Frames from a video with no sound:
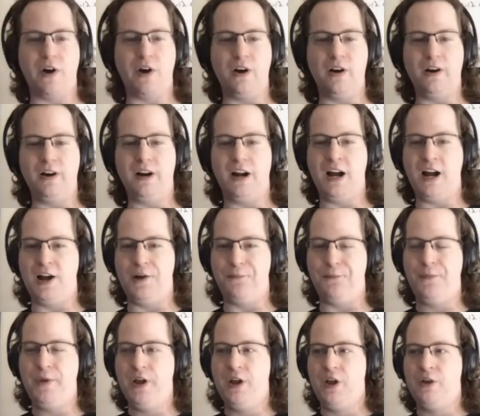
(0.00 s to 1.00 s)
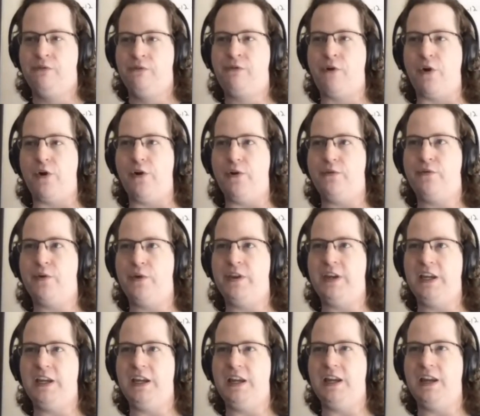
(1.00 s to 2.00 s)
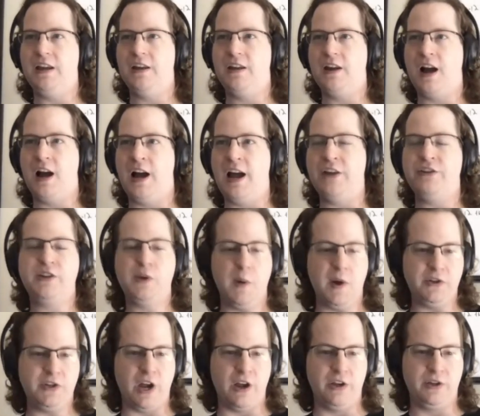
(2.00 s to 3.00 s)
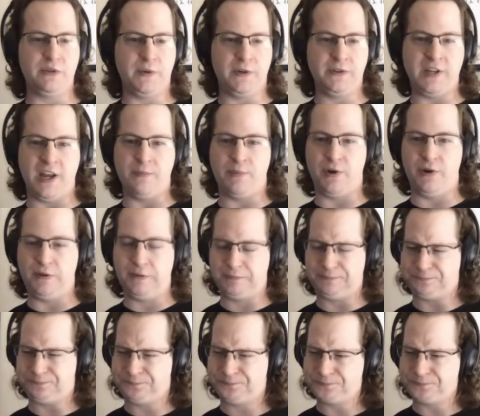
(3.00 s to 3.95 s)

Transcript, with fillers: far. Um, for for the uh, SQL challenge, for example,